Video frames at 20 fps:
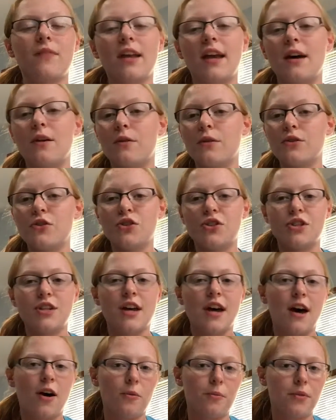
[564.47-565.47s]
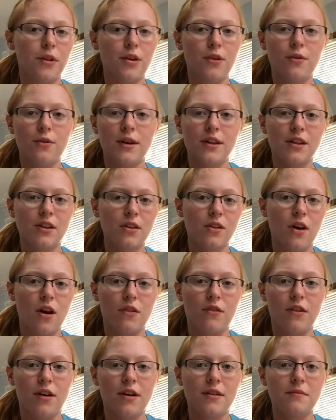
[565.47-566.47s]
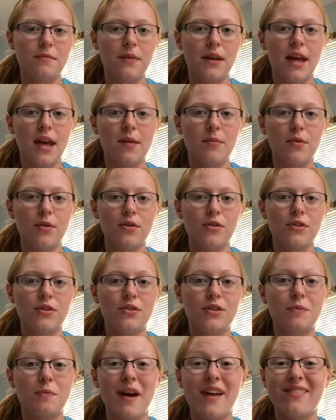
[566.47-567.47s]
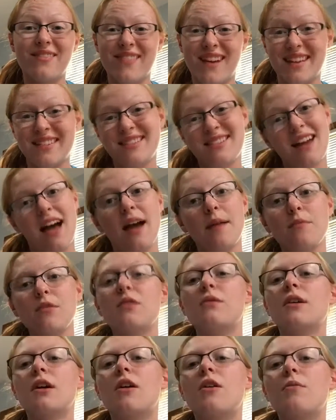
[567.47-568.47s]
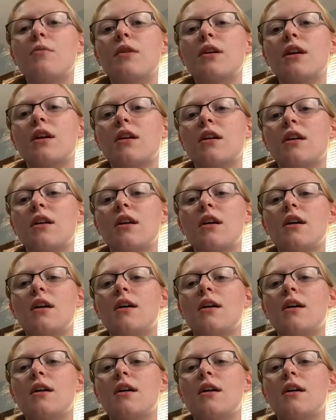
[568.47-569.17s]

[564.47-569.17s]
it'll just help you in the long run be able to spend less time doing homework